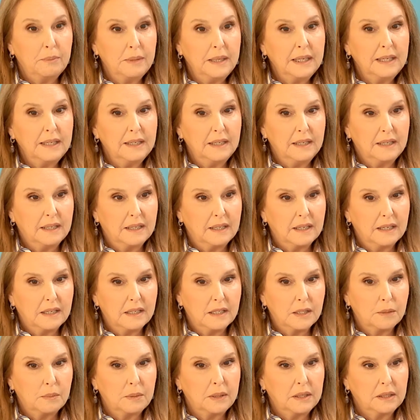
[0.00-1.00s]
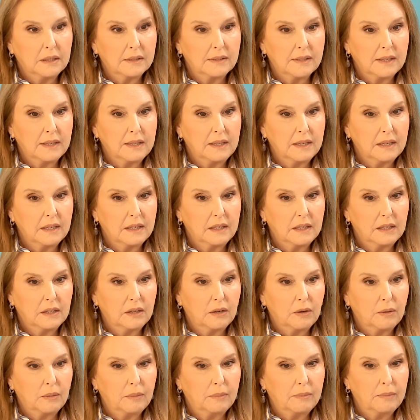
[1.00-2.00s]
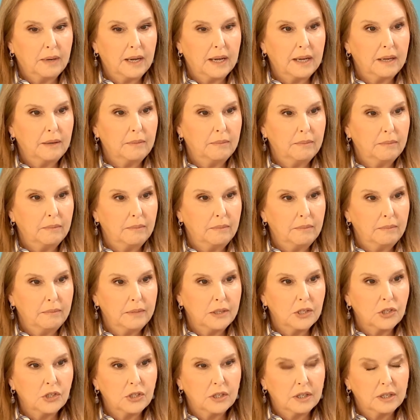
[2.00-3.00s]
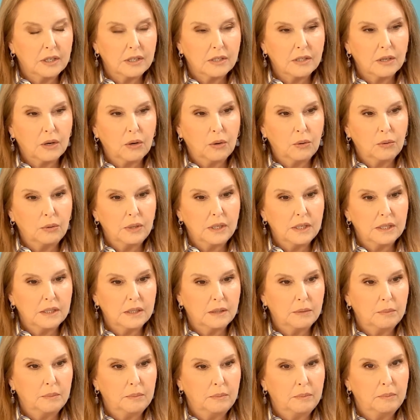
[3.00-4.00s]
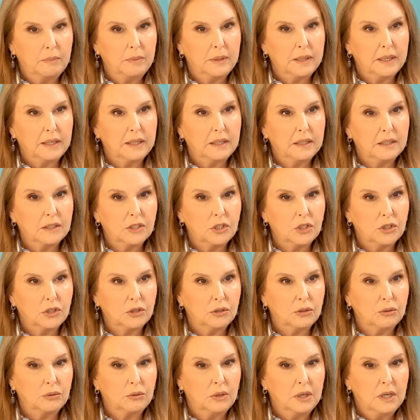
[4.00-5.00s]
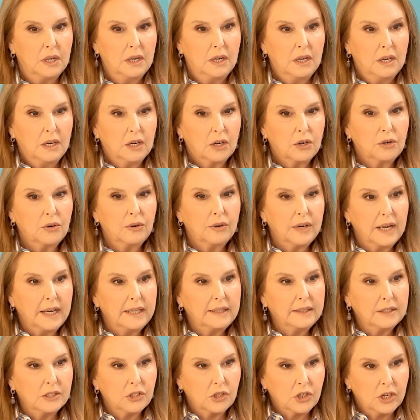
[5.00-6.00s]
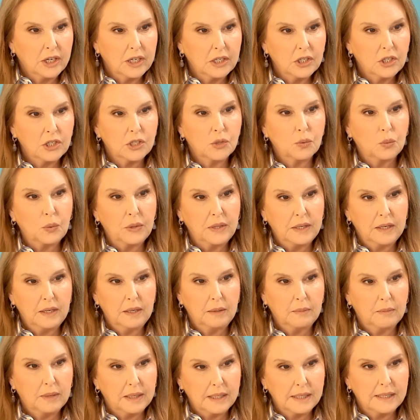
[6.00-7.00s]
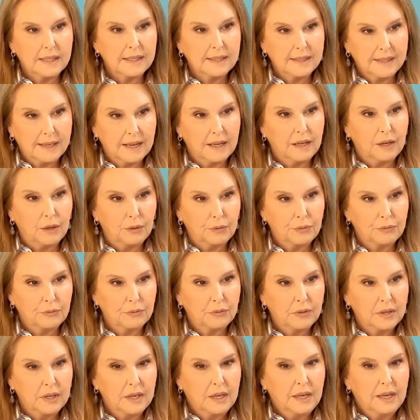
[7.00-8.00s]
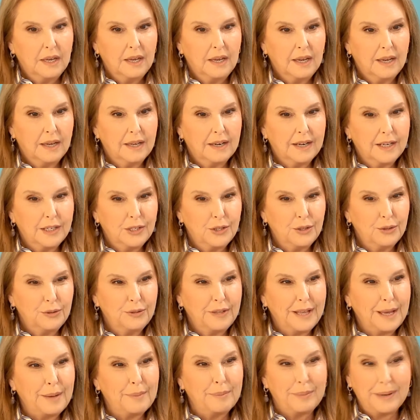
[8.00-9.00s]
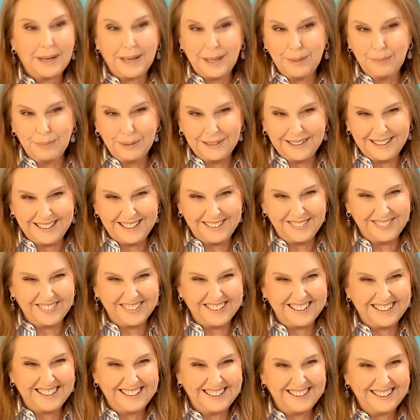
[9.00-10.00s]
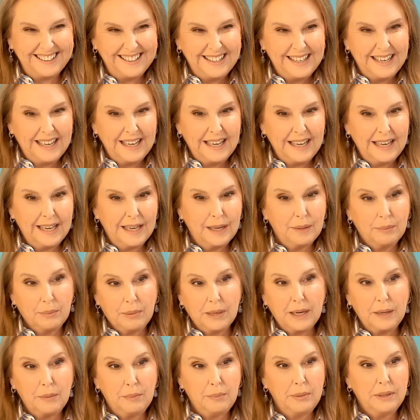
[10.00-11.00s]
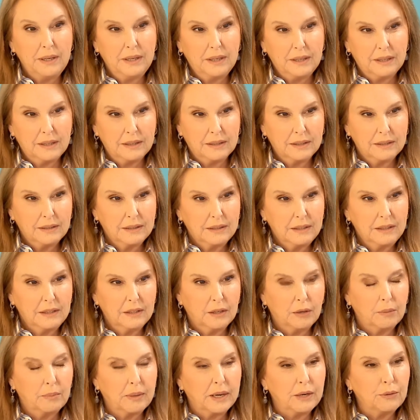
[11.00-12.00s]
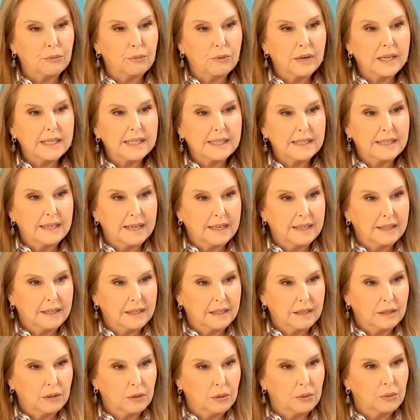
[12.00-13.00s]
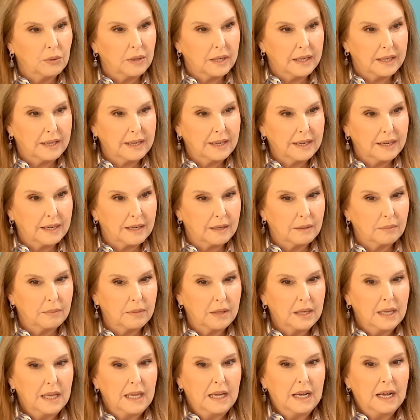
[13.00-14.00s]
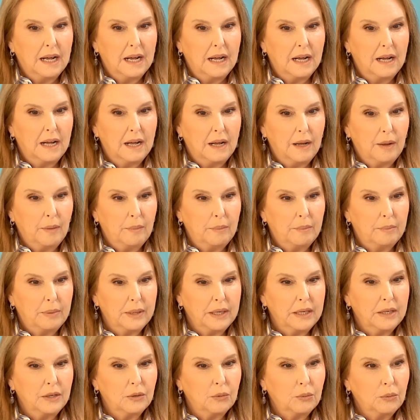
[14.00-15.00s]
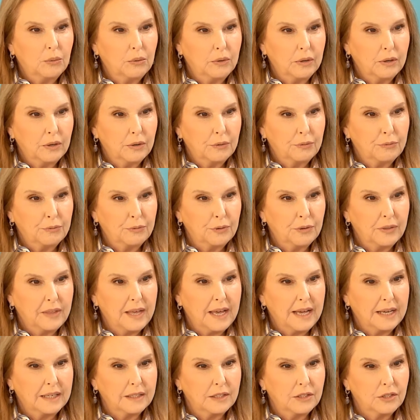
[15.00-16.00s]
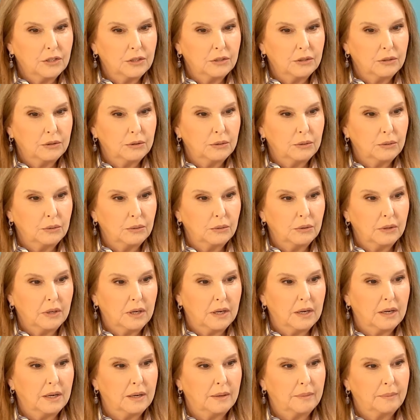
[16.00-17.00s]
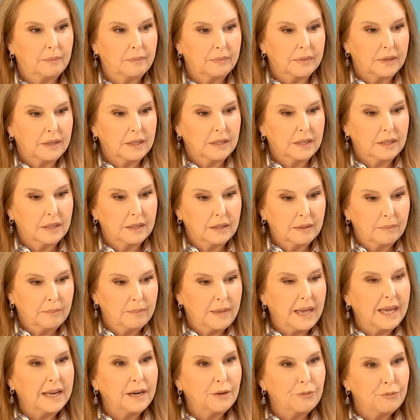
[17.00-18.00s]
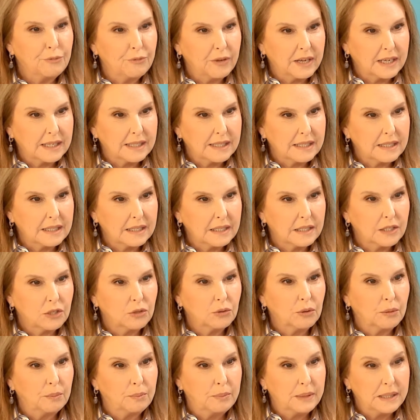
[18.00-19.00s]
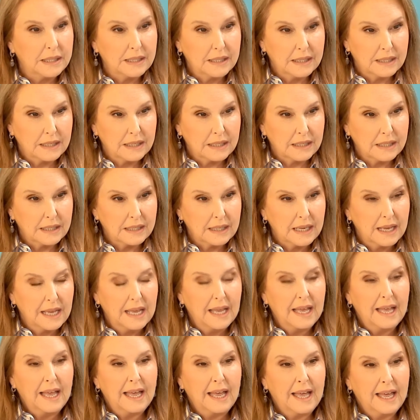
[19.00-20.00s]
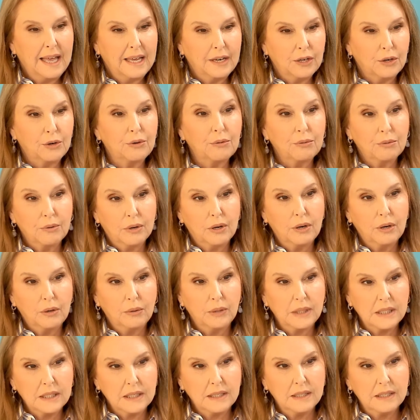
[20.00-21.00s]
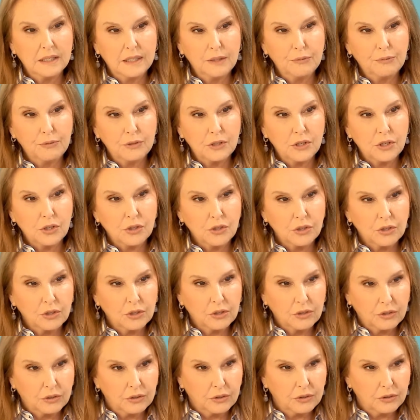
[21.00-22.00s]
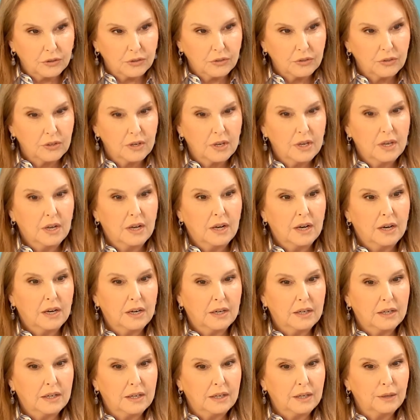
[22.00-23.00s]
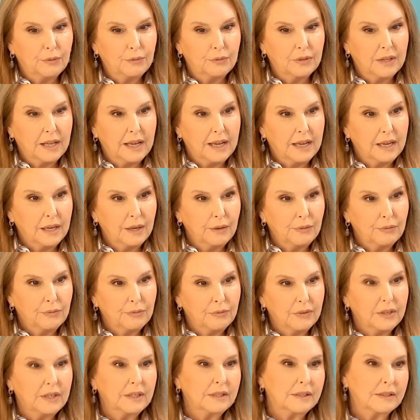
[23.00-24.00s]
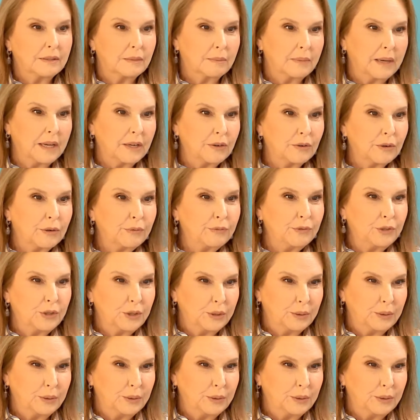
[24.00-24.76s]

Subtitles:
me, it is, because I think, my mission has always been to create the changes within myself. And I do that by believing and by being, by resonating who I am. But in order for that to manifest into a business and grow into the different circles of life, it's a matter of